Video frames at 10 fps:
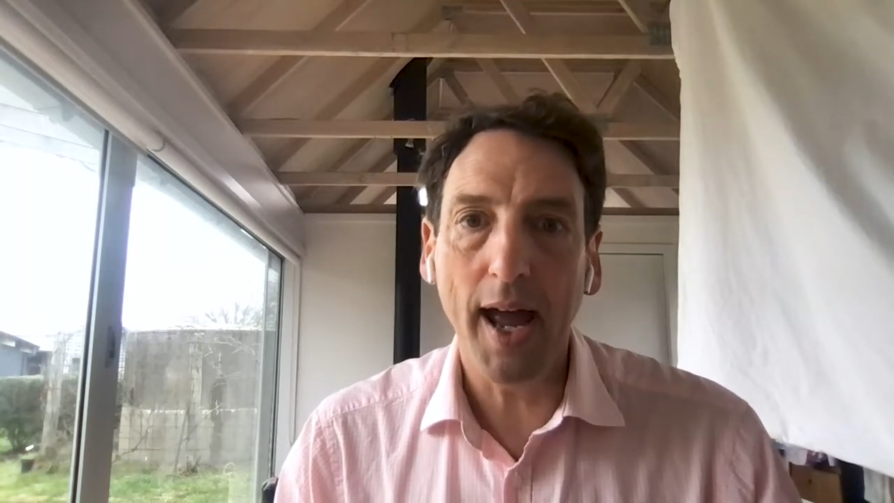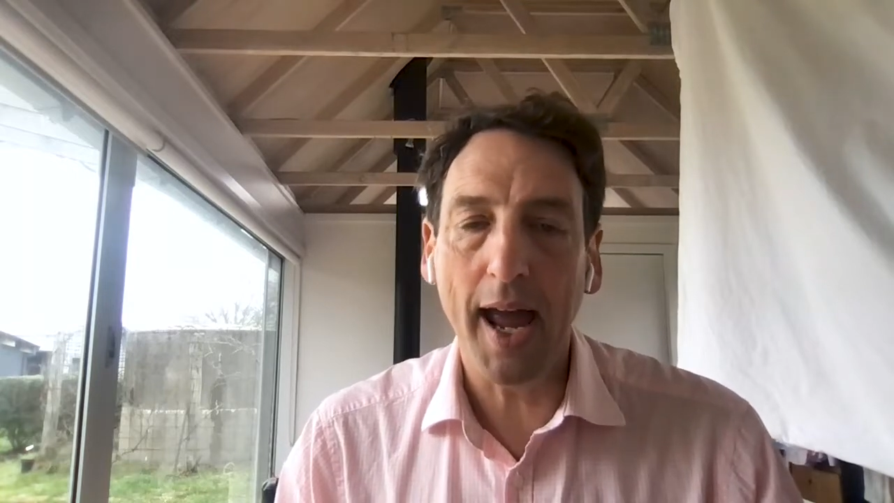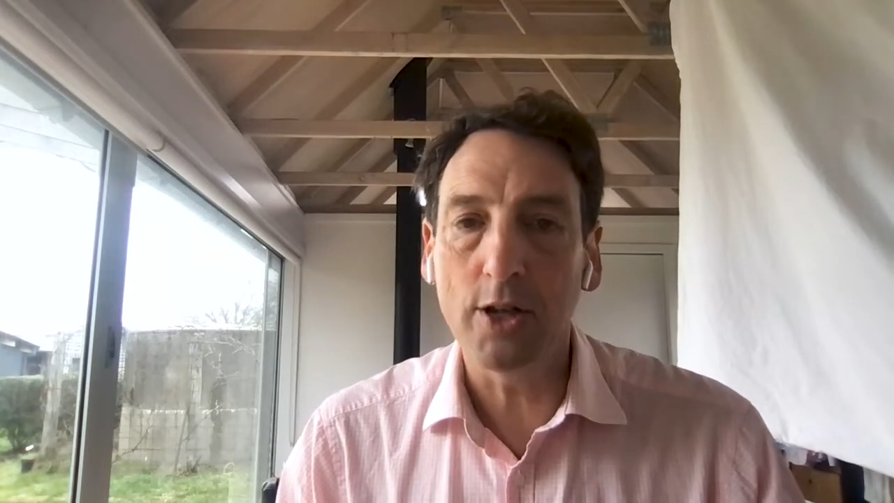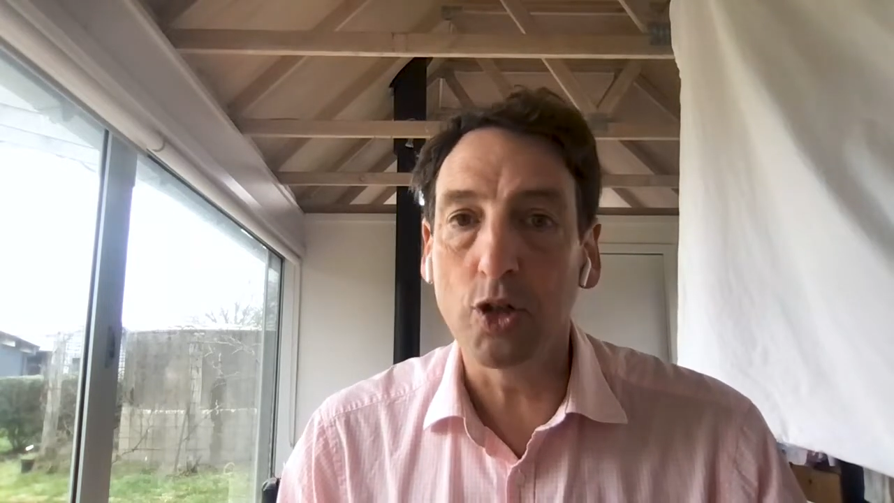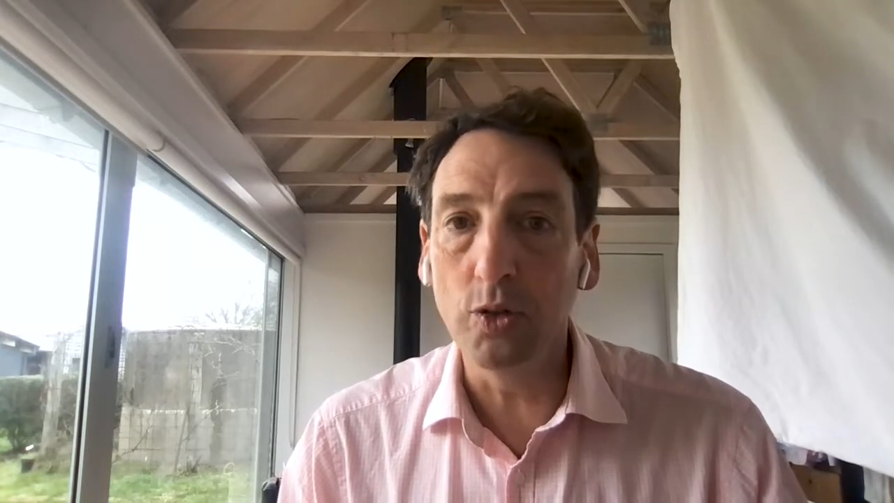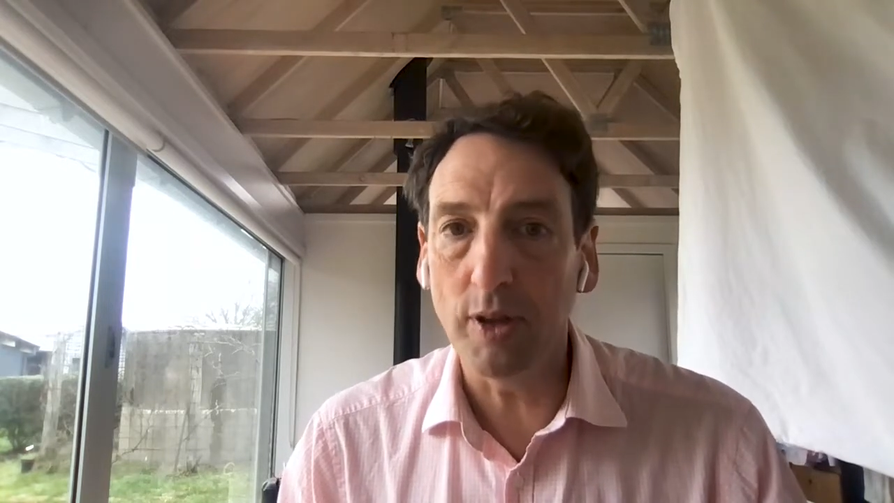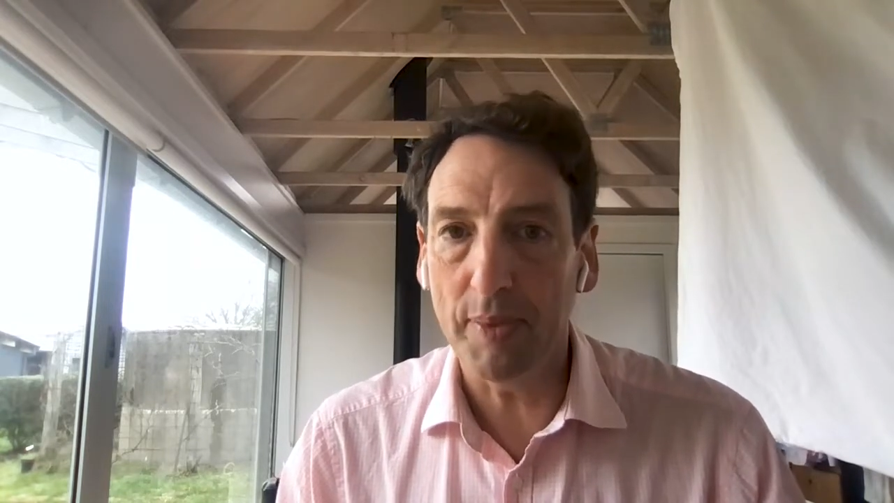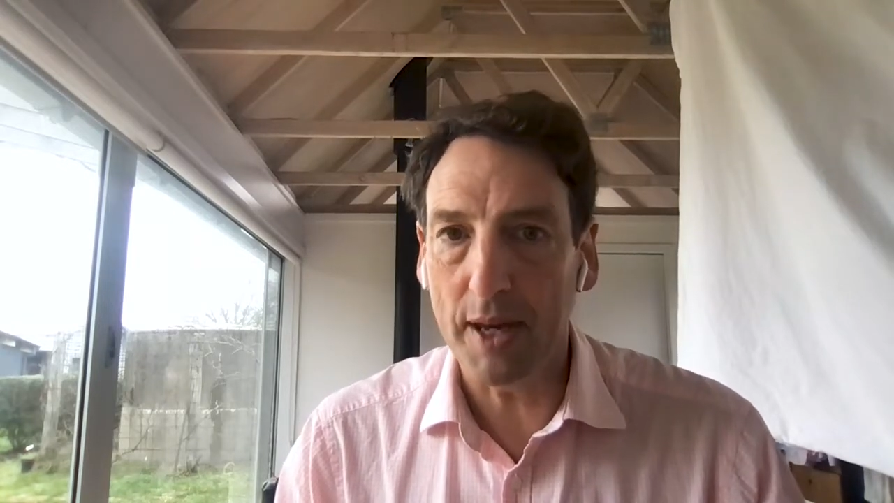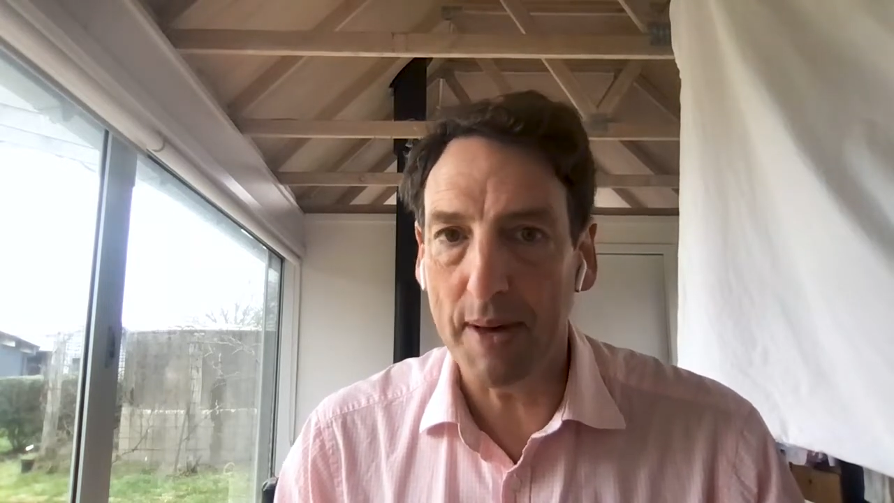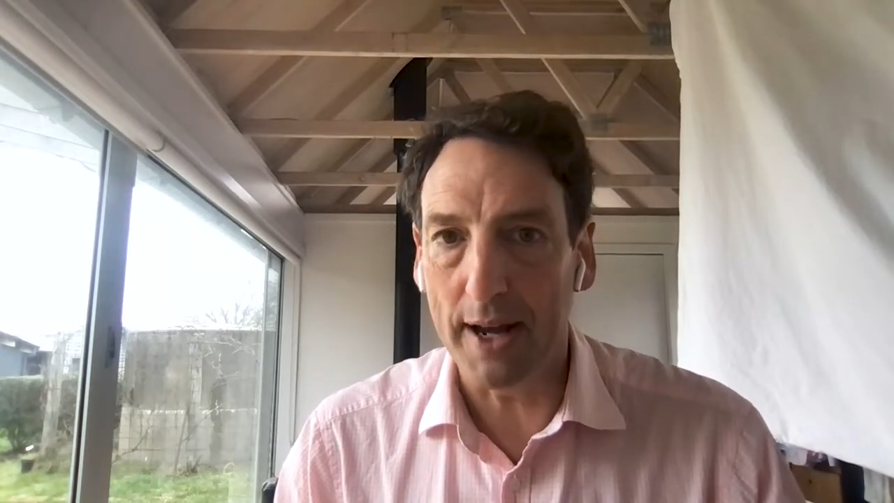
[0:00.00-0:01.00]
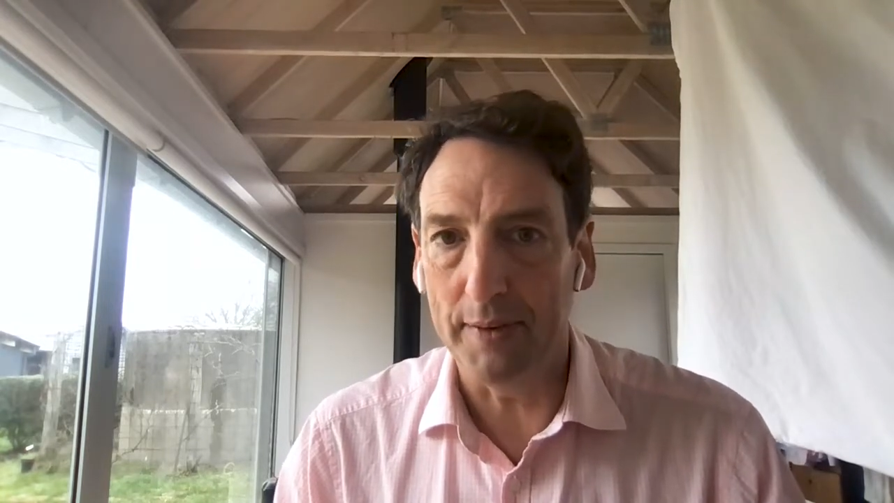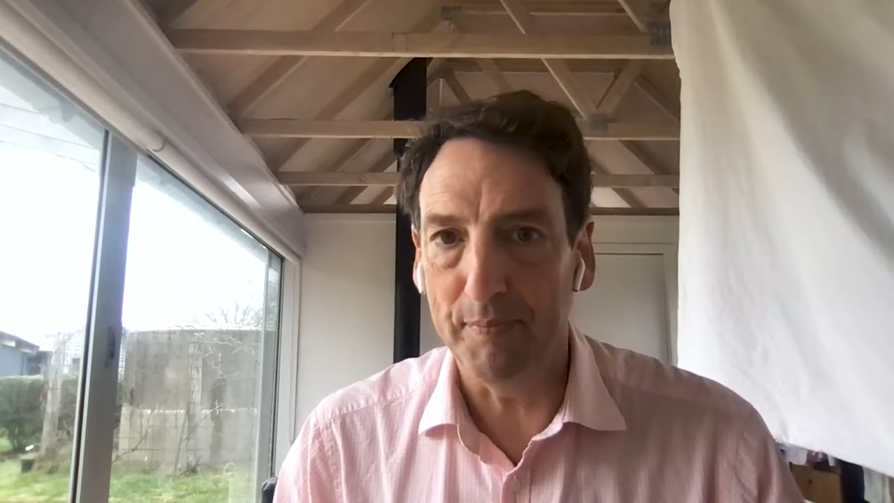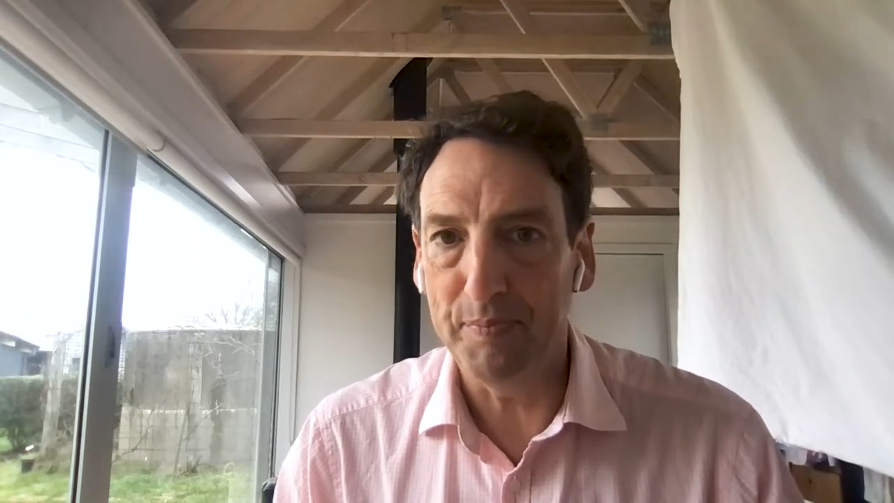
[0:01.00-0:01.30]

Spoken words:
and do something about it.